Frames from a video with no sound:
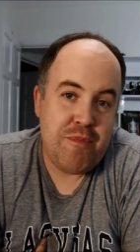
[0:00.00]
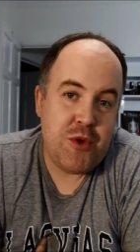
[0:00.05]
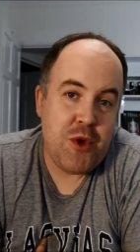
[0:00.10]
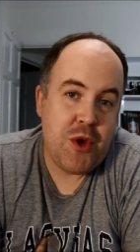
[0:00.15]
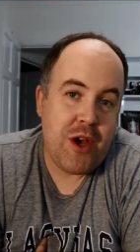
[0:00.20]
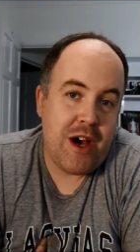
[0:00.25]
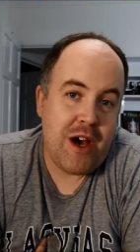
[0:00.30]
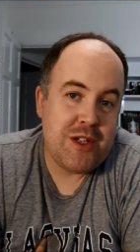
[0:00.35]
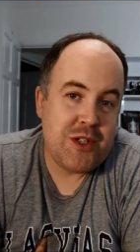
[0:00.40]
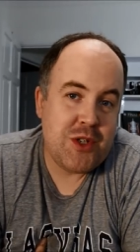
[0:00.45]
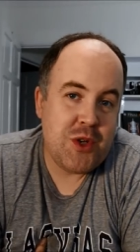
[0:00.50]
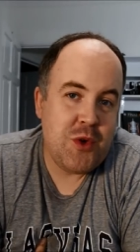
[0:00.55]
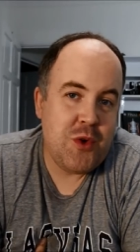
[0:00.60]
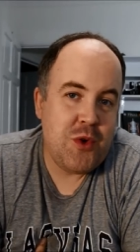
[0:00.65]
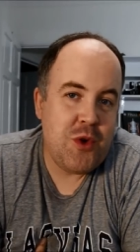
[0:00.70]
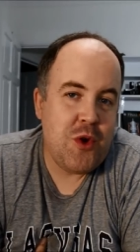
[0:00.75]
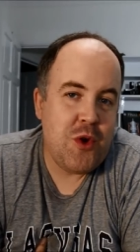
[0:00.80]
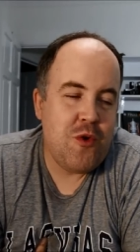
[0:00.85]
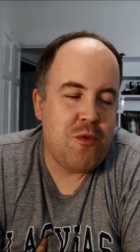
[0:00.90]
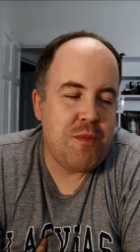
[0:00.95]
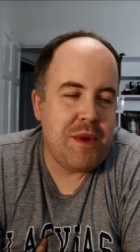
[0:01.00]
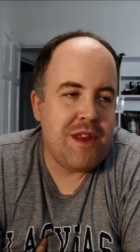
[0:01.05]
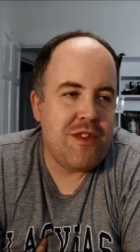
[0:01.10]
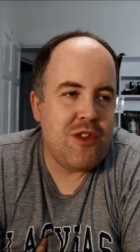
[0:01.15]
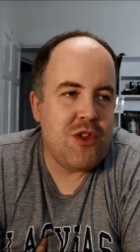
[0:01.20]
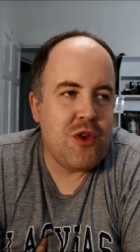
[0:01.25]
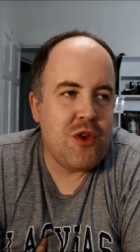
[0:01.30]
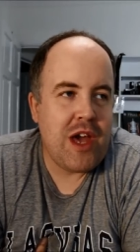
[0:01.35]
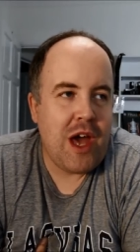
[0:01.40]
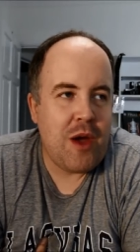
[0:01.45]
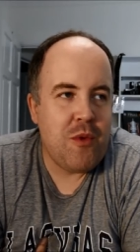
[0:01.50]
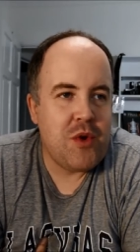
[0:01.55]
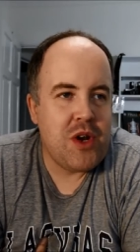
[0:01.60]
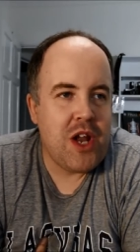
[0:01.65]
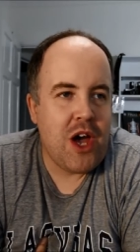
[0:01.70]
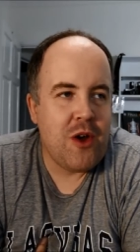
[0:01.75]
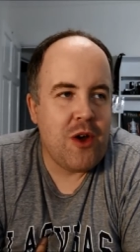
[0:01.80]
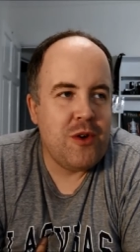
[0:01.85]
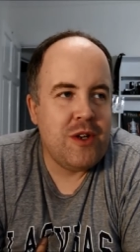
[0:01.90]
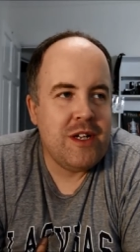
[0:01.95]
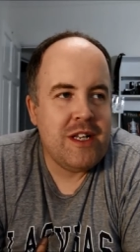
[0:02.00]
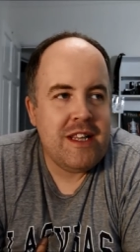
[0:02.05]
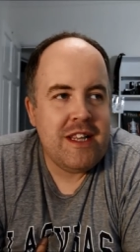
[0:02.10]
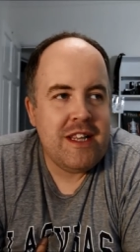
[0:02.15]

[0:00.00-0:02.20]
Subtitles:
You guys who've been in the UK will know.